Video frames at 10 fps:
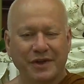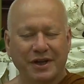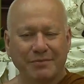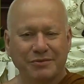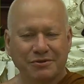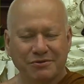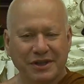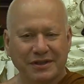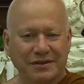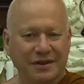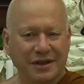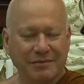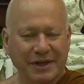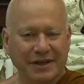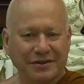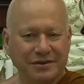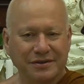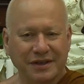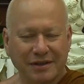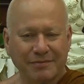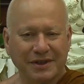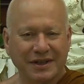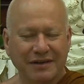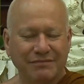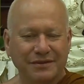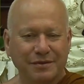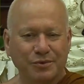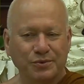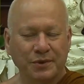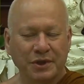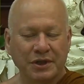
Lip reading: I'm stressed, I'm anxious, I'm uncomfortable.